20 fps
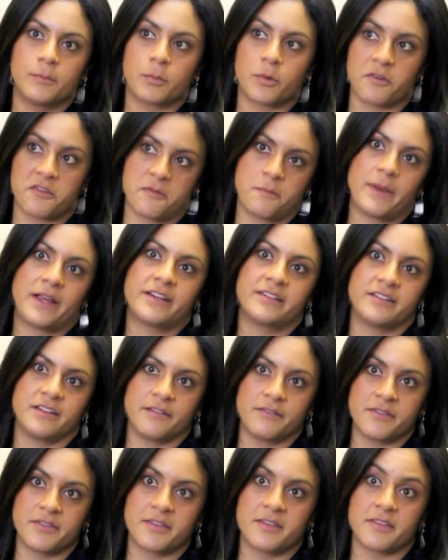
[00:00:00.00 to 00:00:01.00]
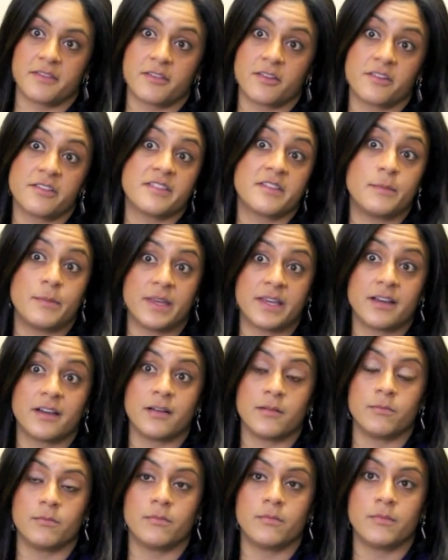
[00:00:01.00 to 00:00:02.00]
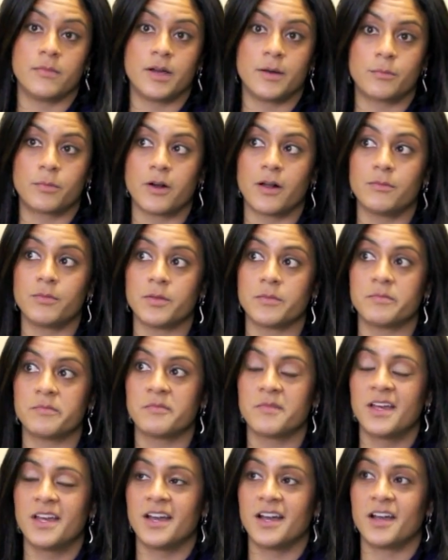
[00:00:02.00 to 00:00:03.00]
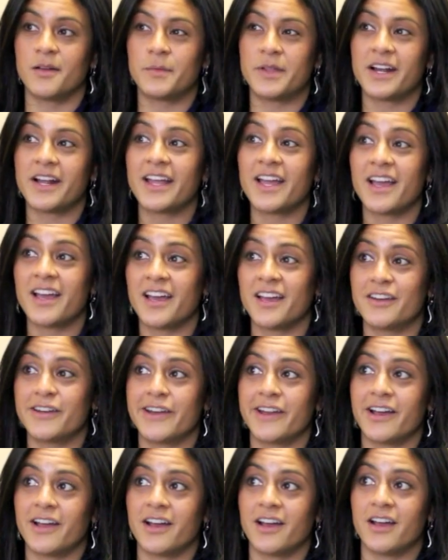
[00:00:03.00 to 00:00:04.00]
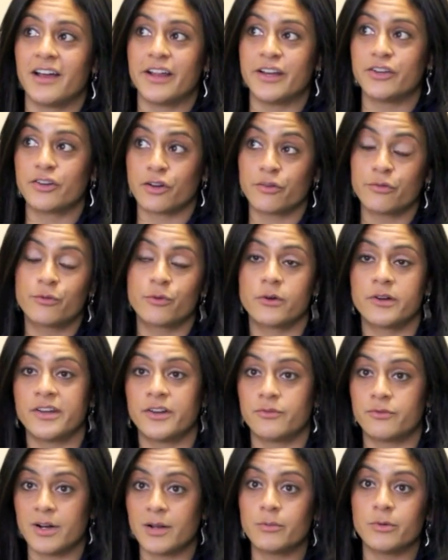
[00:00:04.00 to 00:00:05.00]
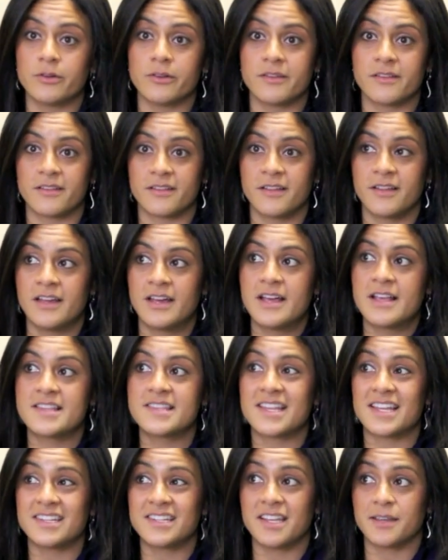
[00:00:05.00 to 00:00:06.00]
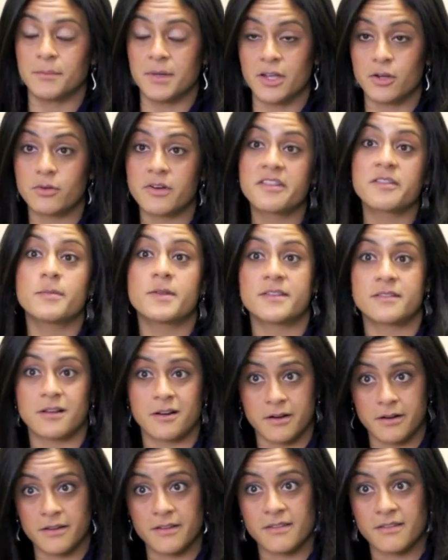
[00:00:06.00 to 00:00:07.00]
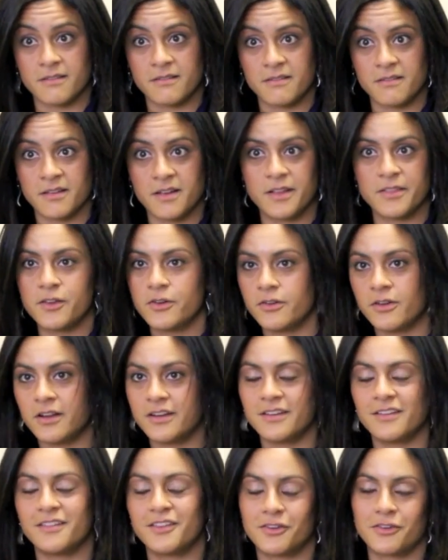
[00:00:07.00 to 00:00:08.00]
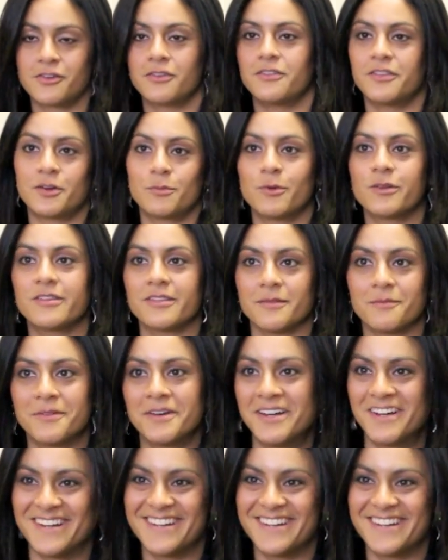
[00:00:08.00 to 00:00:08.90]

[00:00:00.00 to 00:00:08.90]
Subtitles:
perspectives starts to become a problem. I mean, I had Darfurian rebels sending me Christmas cards, and they're Muslim.